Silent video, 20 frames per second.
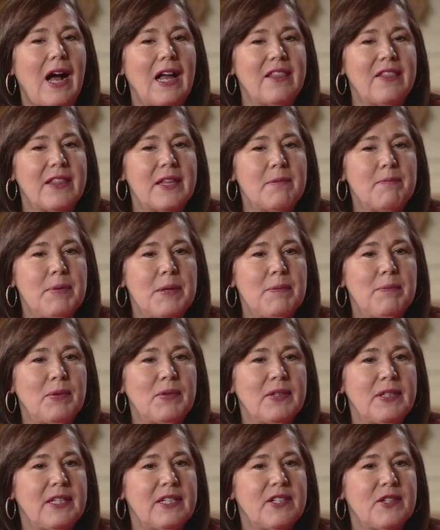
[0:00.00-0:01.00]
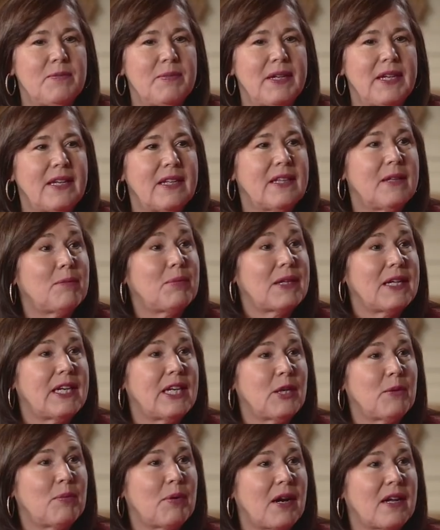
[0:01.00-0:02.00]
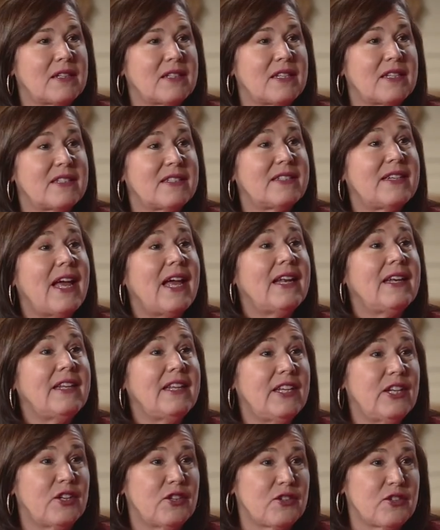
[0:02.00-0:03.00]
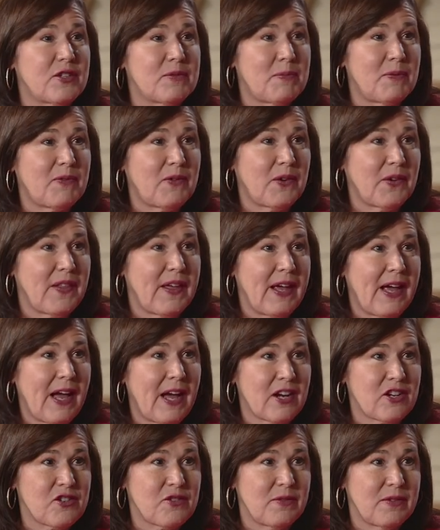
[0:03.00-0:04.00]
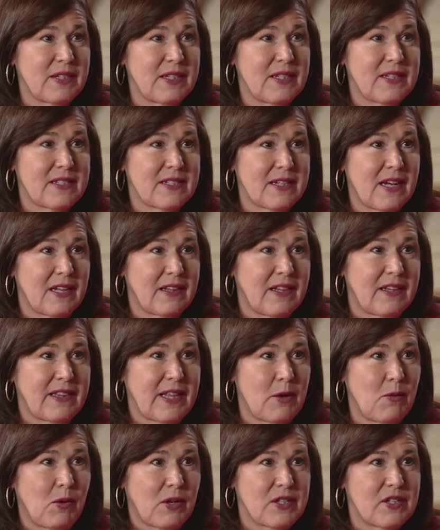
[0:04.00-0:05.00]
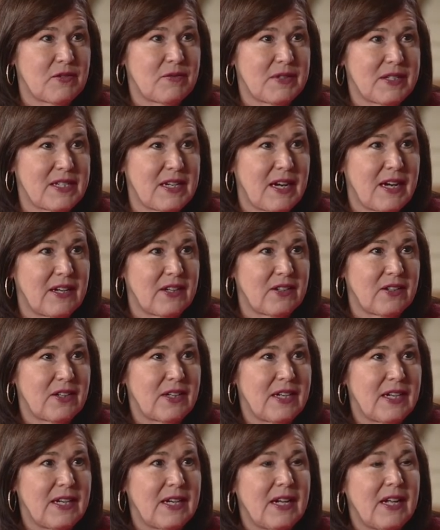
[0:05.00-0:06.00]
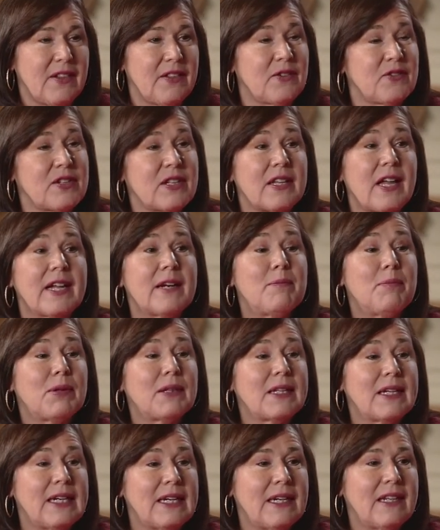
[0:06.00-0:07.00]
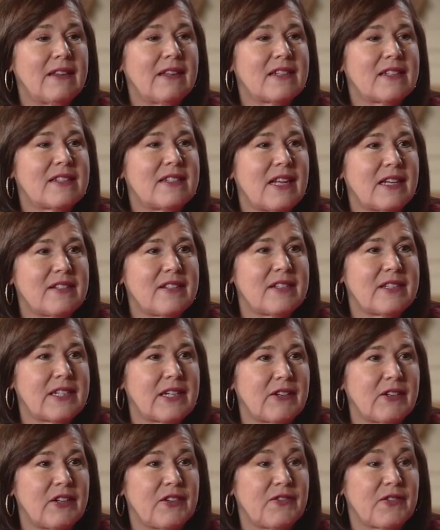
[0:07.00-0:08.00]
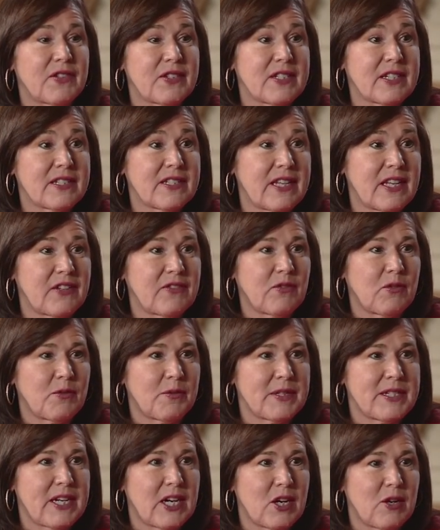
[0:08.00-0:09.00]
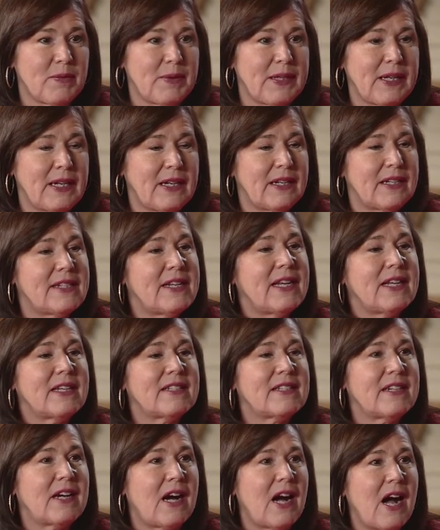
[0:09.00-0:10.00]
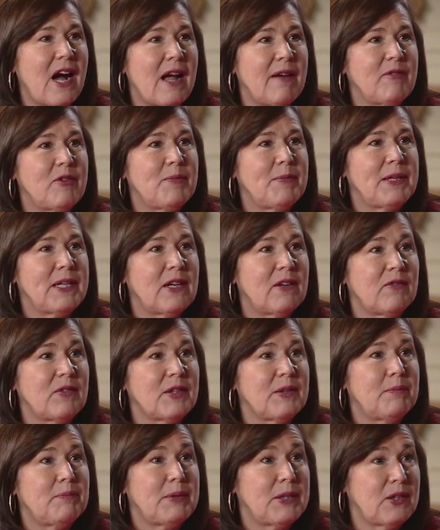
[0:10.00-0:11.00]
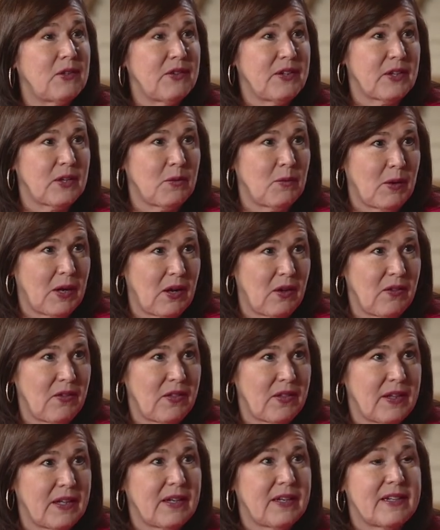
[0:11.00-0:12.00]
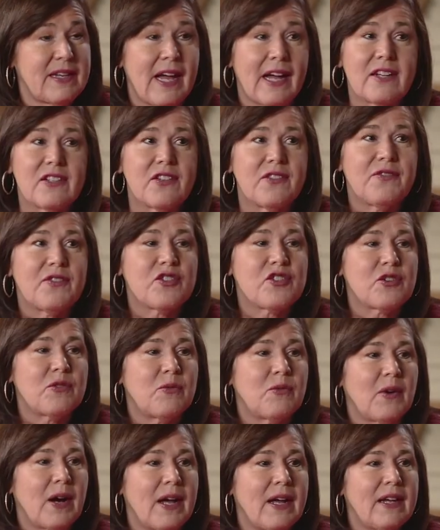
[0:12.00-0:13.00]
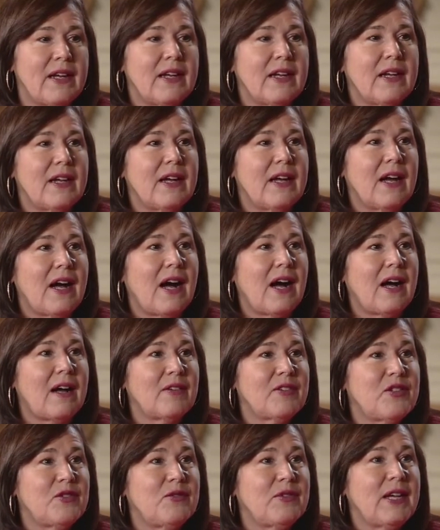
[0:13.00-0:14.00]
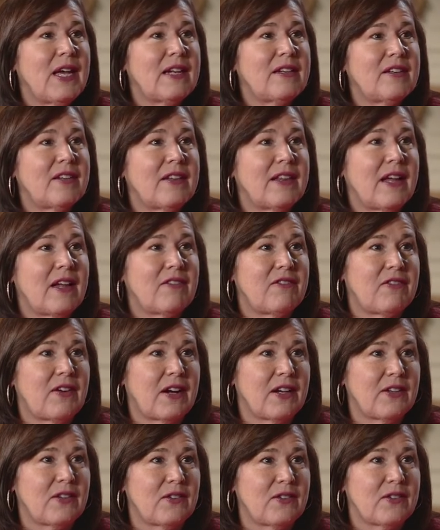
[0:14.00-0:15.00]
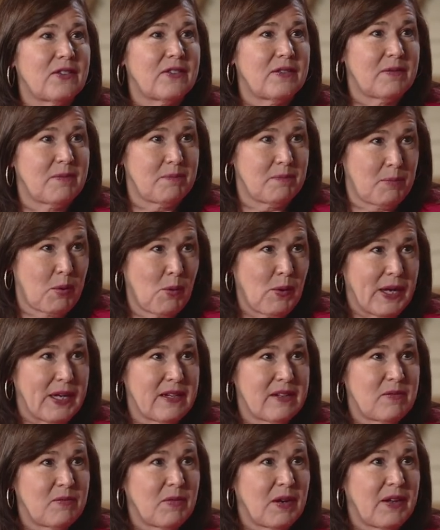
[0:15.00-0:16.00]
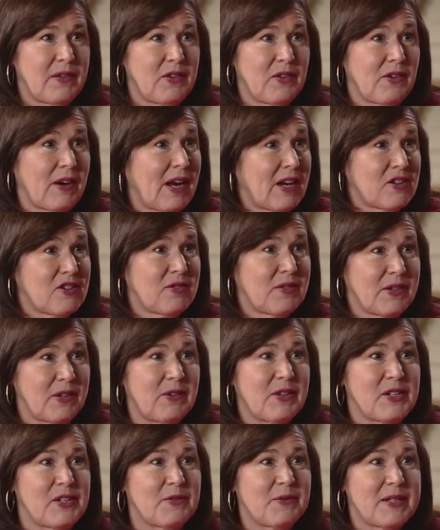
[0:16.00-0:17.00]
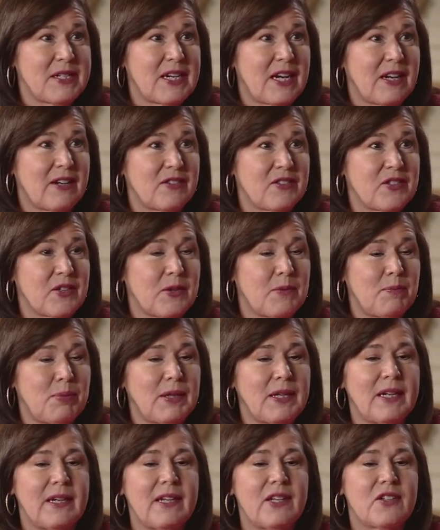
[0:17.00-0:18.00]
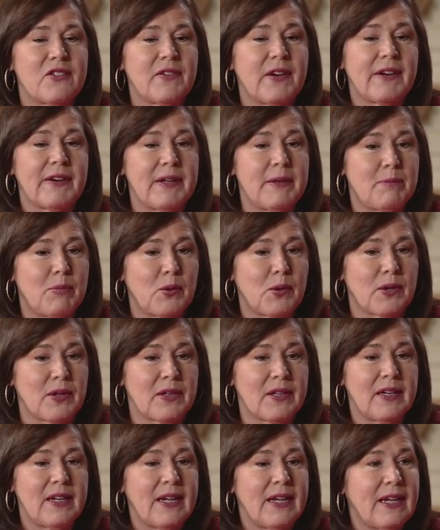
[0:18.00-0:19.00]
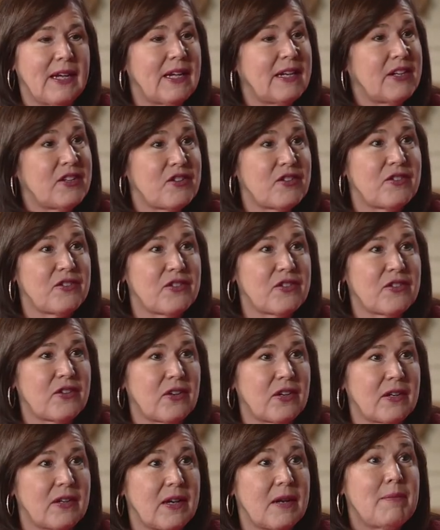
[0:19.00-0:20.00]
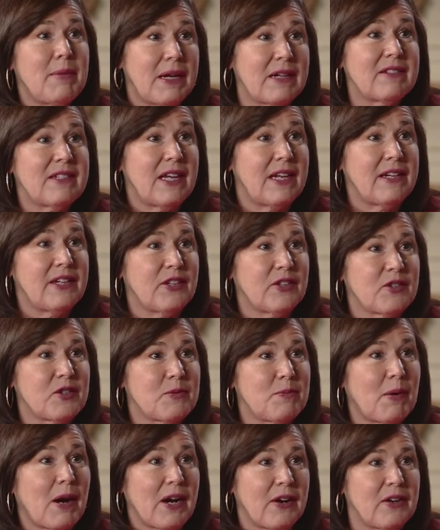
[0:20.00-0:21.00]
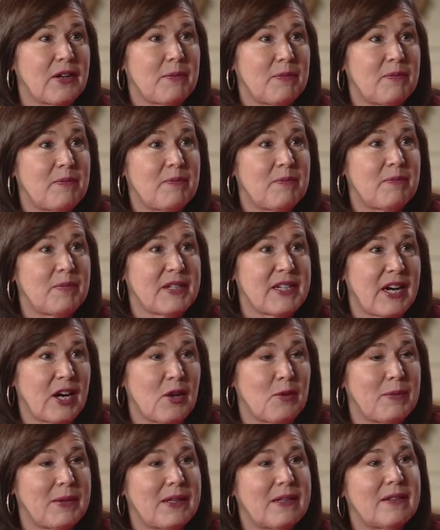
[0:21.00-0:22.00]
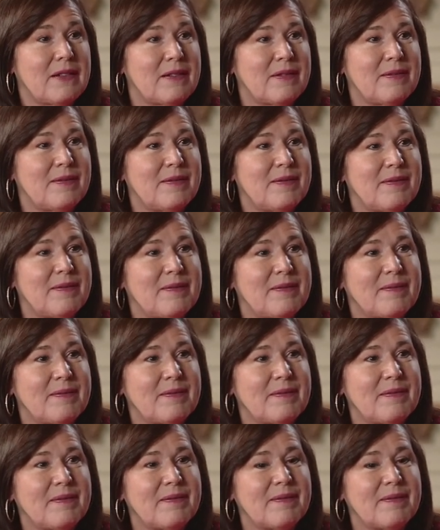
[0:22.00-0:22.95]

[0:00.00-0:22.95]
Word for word: I think people need to begin the planning process 10 years before they actually decide that they want to retire. There's a lot of planning that's necessary for successful retirement, and it takes time to be able to build their wealth in a tax efficient way uh, to get to that final point when you're actually going to retire. So the planning is very important and it should start about 10 years prior to retirement. And that takes